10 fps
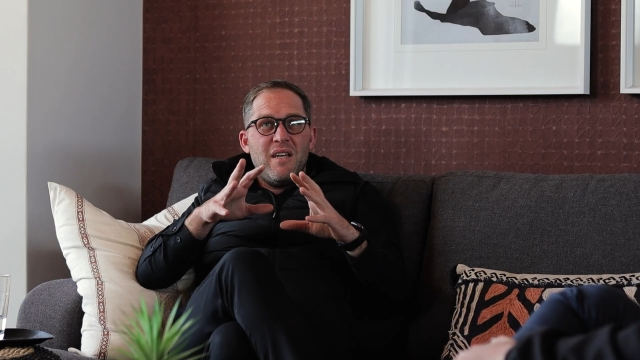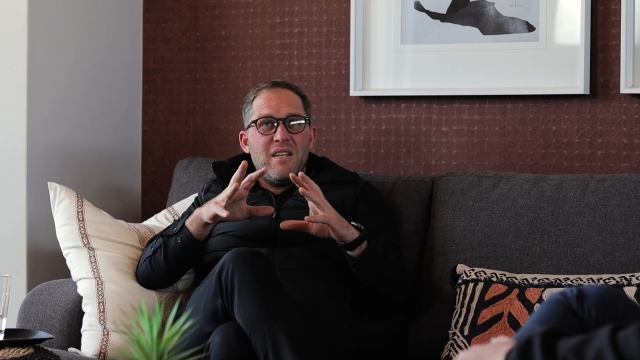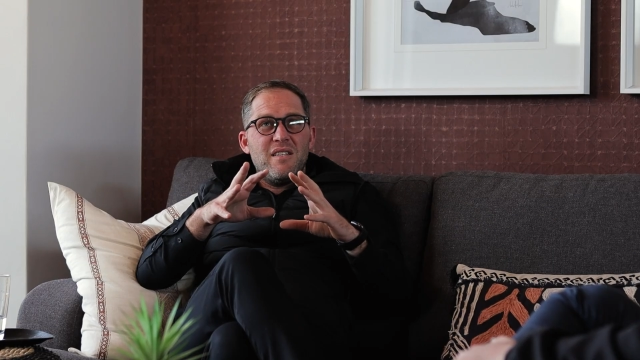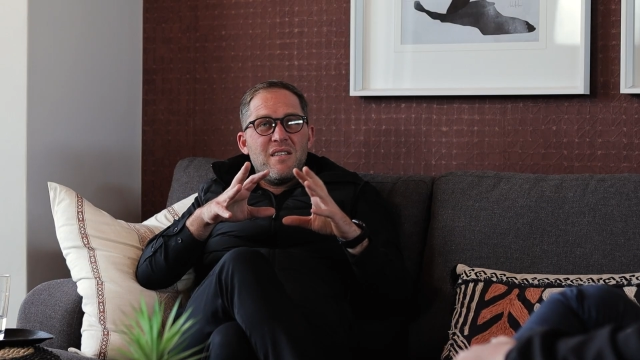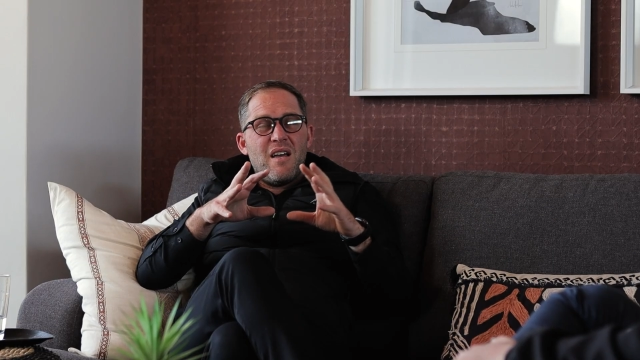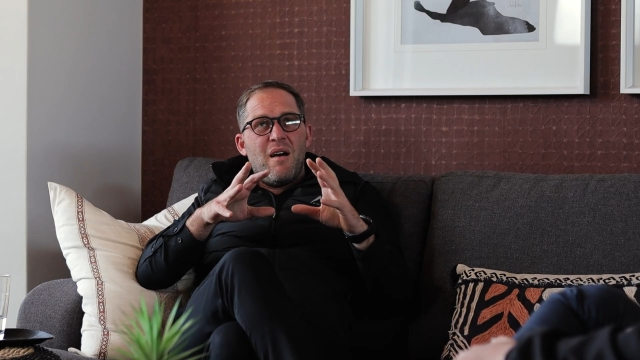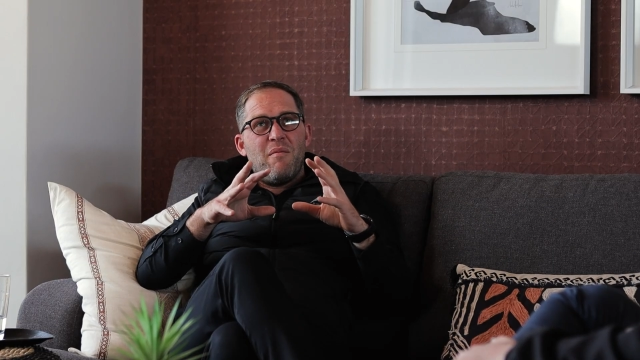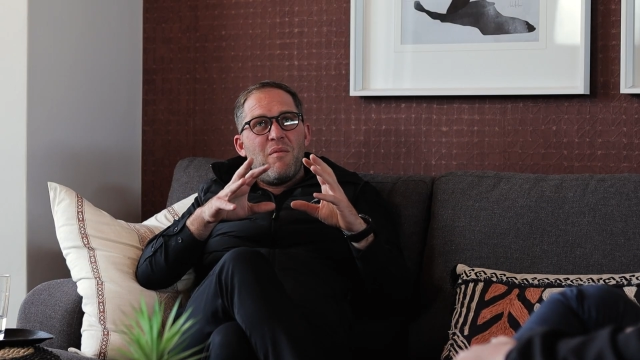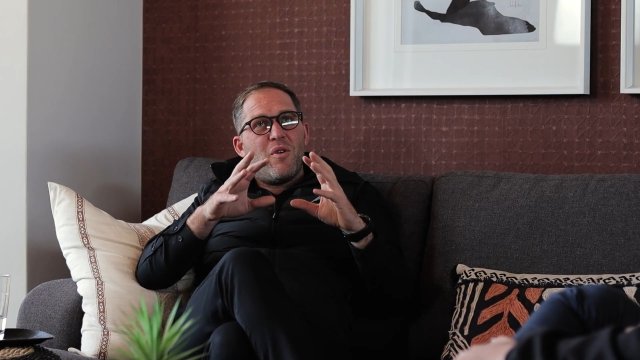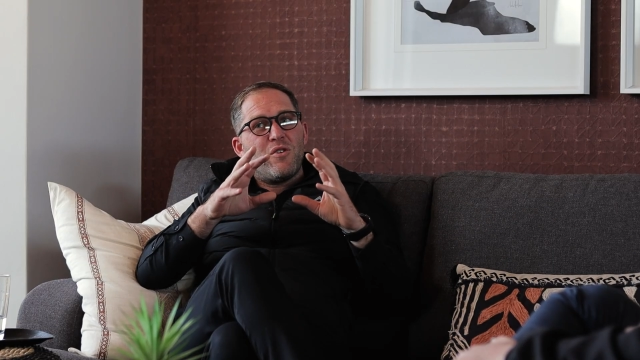is,
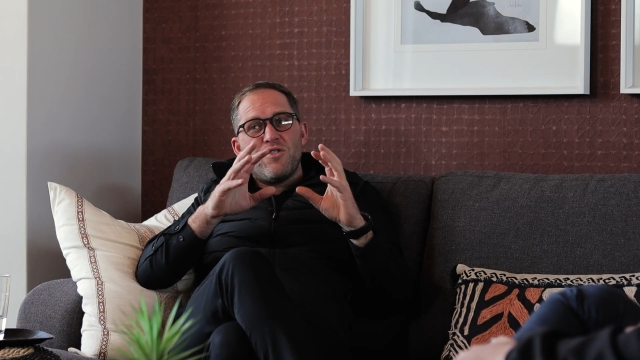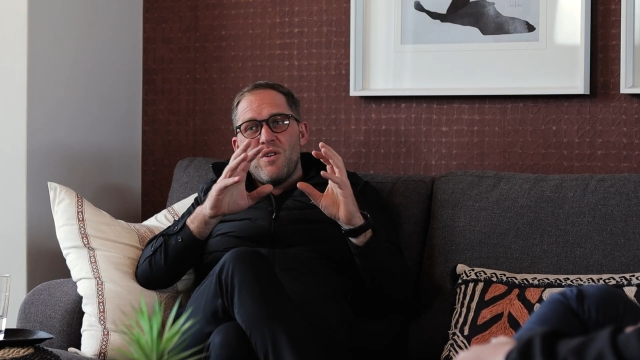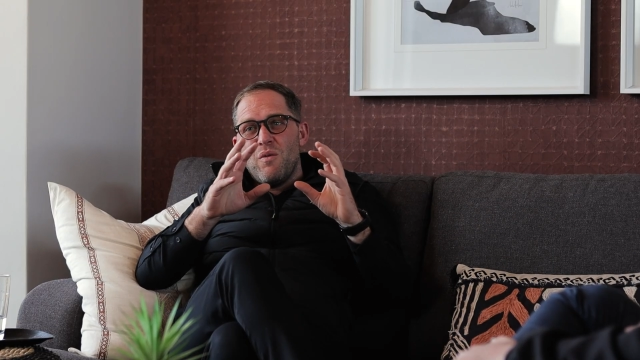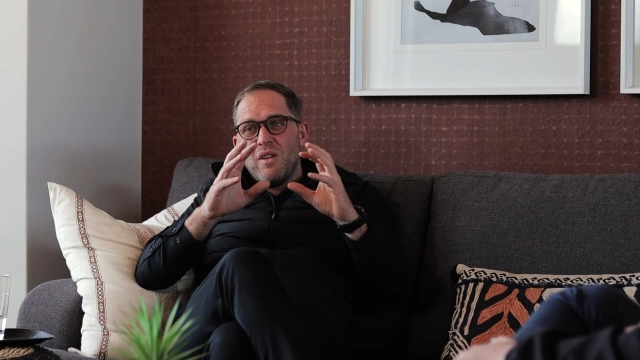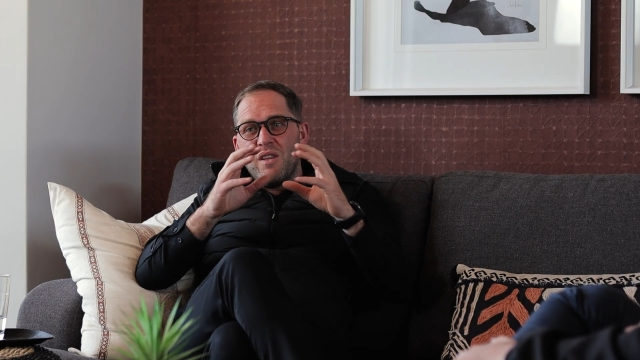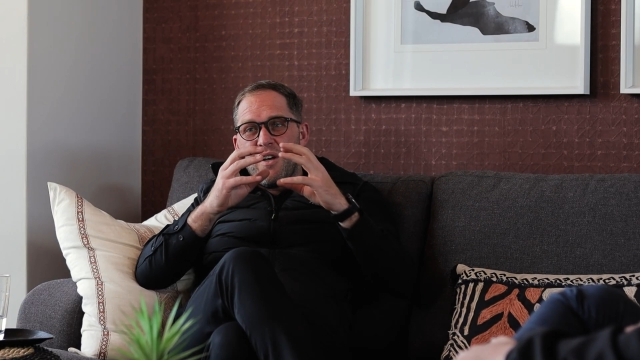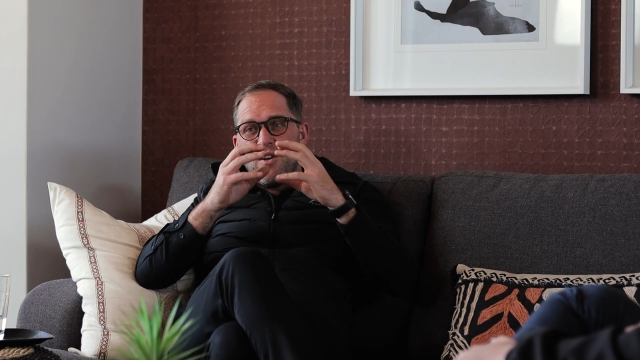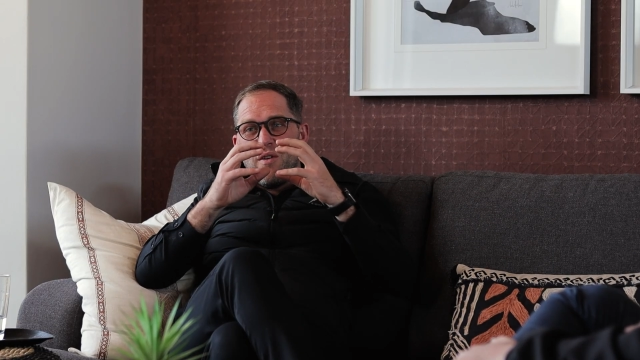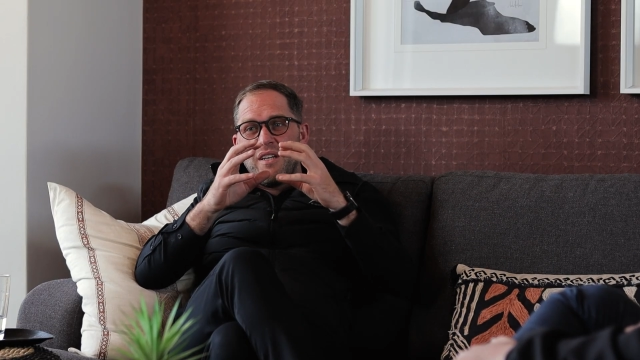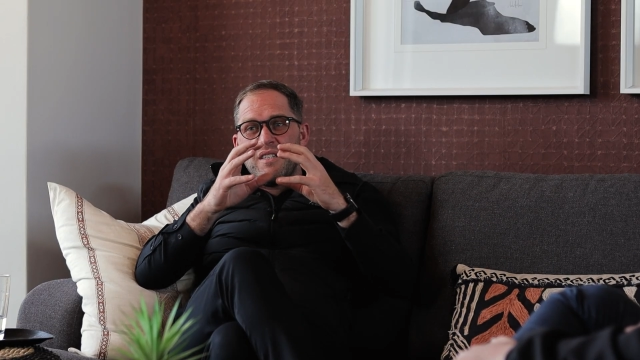I'm not sure what the
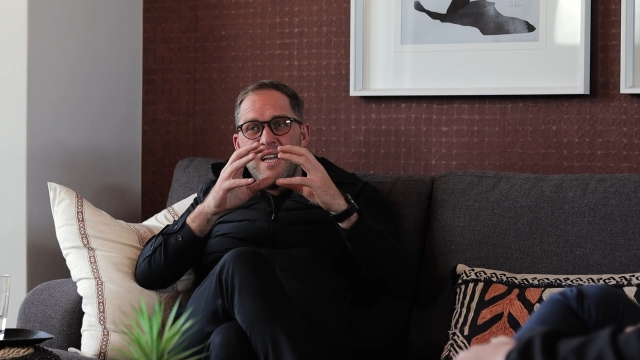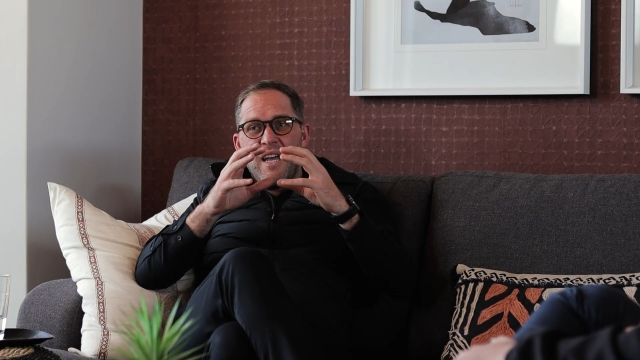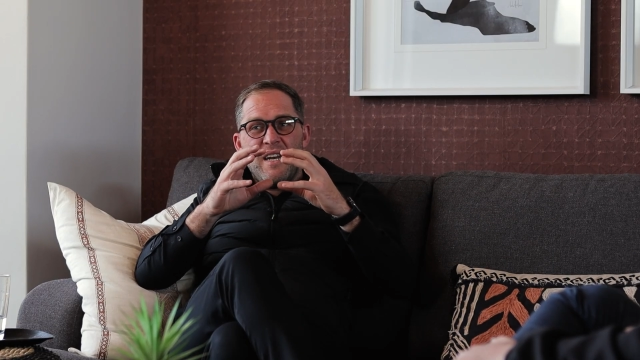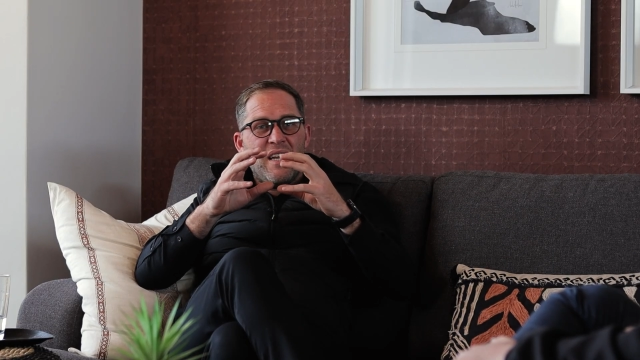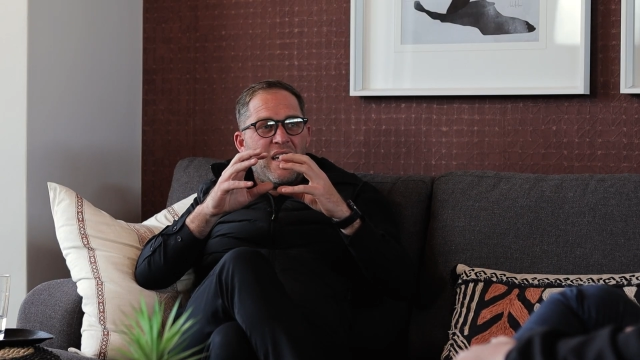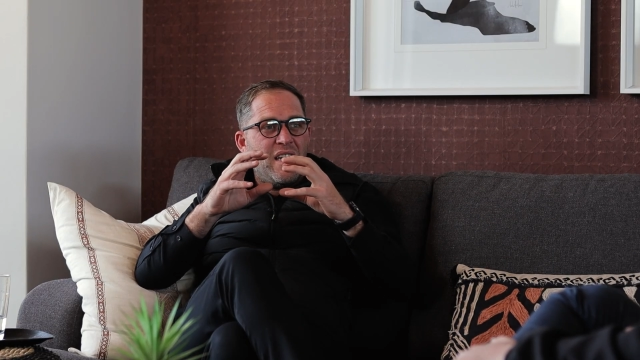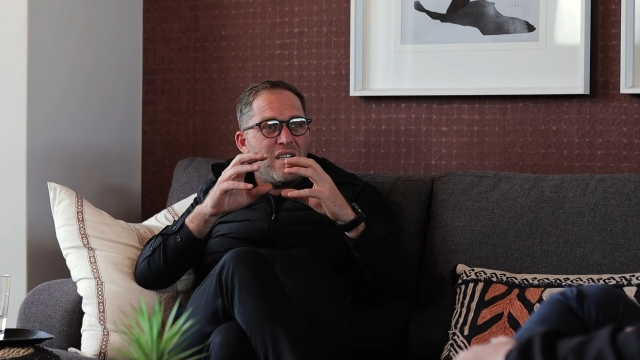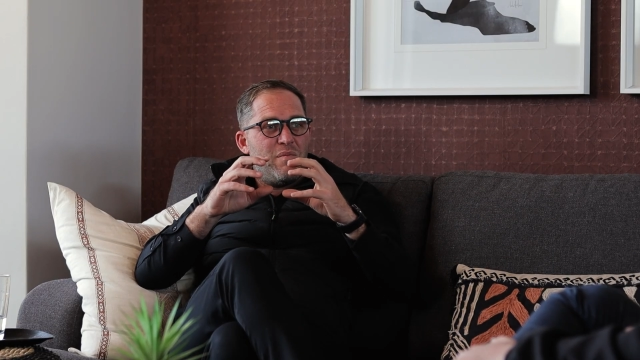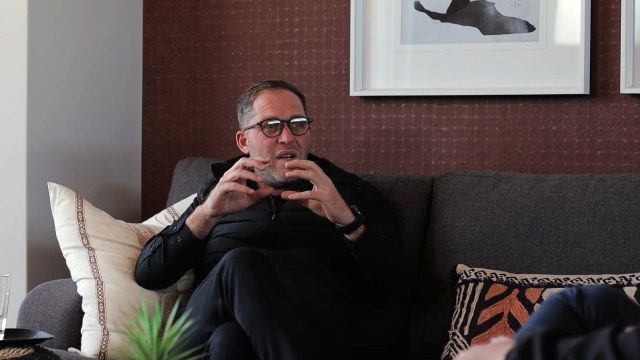correct standing is,